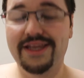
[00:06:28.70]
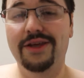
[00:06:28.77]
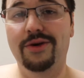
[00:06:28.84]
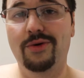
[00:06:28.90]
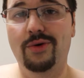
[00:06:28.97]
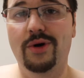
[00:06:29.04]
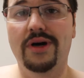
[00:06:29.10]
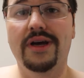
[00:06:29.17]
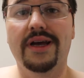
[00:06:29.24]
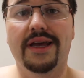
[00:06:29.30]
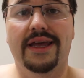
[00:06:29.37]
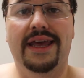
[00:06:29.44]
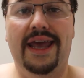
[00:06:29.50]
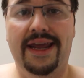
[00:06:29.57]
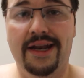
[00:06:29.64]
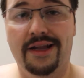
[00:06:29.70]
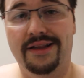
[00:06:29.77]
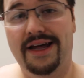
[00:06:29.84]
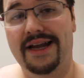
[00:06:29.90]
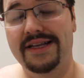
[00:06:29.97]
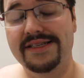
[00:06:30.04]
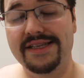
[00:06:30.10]
you gain a
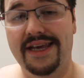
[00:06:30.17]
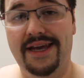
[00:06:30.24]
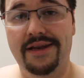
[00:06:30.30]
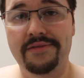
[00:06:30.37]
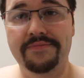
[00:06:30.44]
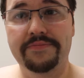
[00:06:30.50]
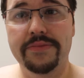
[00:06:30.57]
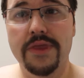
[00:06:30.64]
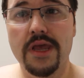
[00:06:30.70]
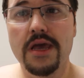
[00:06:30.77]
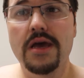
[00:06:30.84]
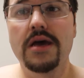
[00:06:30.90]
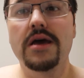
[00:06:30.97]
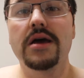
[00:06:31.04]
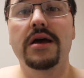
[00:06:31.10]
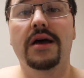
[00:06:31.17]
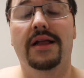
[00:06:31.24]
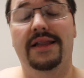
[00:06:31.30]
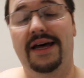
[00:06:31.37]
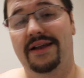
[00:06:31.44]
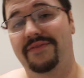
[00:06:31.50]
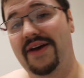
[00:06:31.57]
lot of skin,
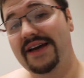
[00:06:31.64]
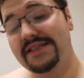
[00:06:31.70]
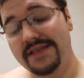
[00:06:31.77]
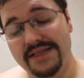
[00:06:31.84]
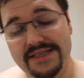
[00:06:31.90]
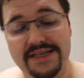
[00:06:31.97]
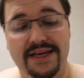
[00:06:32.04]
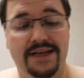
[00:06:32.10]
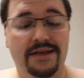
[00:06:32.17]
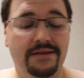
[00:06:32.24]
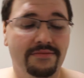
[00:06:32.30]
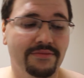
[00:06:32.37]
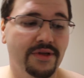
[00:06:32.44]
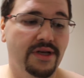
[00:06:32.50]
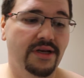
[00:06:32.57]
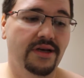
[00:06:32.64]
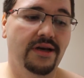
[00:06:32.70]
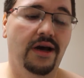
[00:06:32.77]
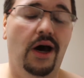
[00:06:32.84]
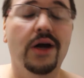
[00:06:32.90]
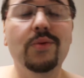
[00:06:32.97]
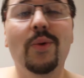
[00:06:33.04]
a lot of excess skin,
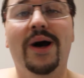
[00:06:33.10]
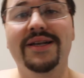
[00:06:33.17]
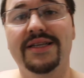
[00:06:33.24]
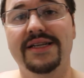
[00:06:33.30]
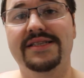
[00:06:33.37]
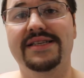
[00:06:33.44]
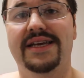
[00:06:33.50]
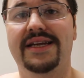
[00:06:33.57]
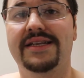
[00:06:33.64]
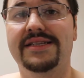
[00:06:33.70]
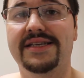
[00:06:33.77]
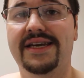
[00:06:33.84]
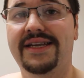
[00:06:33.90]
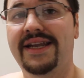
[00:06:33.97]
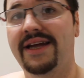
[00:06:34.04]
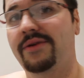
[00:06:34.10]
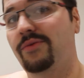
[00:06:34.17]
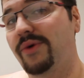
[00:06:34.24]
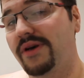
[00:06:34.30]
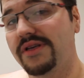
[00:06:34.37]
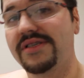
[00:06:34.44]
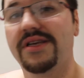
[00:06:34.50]
unwanted skin, skin
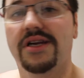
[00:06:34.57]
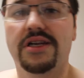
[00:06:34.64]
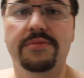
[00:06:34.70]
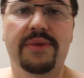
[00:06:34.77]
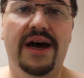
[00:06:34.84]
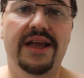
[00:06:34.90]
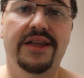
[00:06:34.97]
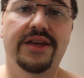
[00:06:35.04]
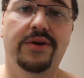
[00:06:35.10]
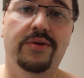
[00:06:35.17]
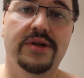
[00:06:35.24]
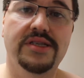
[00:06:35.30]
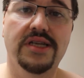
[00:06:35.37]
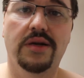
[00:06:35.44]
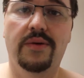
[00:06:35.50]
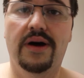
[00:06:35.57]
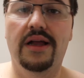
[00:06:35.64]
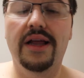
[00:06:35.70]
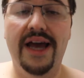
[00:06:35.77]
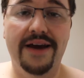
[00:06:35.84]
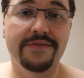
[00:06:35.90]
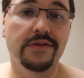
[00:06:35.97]
that will start to bother you once in a
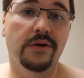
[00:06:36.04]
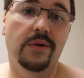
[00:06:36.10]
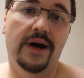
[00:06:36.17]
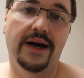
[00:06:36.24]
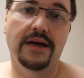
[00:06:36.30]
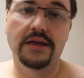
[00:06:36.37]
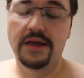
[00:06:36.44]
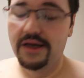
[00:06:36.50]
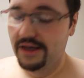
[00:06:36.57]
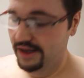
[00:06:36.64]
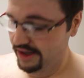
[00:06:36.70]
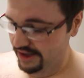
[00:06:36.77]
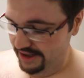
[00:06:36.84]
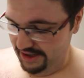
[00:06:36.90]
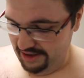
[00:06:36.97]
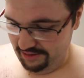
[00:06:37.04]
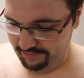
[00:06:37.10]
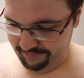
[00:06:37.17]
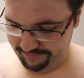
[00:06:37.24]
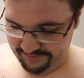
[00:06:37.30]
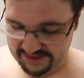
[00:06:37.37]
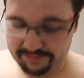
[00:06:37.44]
while, after a while.
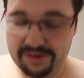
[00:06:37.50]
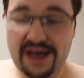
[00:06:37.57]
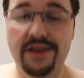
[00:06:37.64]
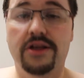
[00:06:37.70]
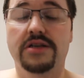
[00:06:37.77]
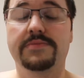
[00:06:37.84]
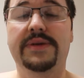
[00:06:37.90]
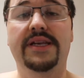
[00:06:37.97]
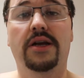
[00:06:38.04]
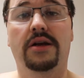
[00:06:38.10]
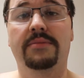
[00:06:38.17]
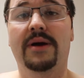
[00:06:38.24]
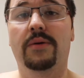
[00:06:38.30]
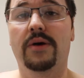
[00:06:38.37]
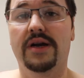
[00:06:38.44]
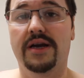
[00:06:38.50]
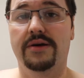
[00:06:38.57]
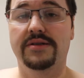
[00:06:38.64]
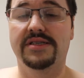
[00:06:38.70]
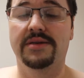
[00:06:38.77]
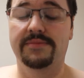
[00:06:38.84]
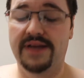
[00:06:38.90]
It bothers me during my
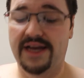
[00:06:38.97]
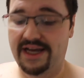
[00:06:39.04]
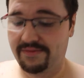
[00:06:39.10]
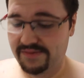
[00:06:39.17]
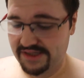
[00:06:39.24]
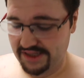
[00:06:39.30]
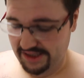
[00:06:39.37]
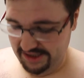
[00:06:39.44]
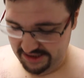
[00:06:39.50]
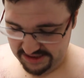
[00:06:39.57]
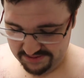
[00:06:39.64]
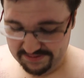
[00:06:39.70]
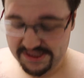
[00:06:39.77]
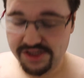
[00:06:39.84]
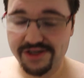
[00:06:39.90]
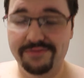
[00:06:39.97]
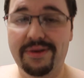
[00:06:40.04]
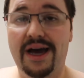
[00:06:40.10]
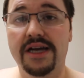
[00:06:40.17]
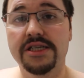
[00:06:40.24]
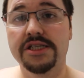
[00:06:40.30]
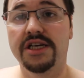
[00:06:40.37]
workouts sometimes, especially
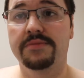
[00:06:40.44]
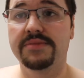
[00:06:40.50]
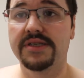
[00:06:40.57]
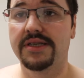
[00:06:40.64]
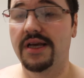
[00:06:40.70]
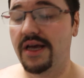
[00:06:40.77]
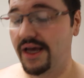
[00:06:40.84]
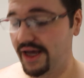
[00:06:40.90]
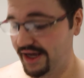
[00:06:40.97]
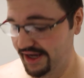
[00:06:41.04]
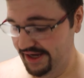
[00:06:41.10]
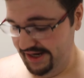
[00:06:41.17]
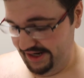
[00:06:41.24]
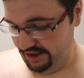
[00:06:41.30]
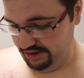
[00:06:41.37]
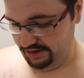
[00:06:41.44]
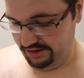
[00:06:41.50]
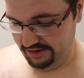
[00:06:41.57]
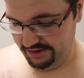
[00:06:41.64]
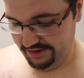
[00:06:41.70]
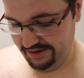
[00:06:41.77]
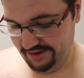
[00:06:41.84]
box jumps.
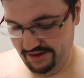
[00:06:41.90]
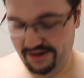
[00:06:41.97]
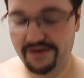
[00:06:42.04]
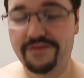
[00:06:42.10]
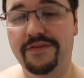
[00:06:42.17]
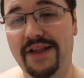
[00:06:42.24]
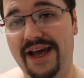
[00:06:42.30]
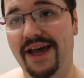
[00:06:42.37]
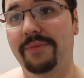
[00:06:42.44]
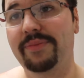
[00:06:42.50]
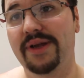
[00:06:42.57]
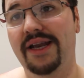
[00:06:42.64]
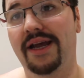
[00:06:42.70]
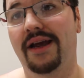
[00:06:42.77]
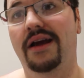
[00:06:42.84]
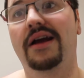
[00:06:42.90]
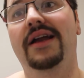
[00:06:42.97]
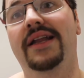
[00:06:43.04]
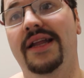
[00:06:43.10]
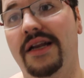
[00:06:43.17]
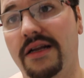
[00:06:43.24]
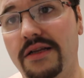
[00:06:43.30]
It'll fly up in the air
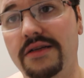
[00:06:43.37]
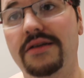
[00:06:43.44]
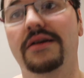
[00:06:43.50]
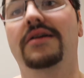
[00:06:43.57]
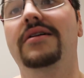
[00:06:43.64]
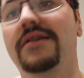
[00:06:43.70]
and it'll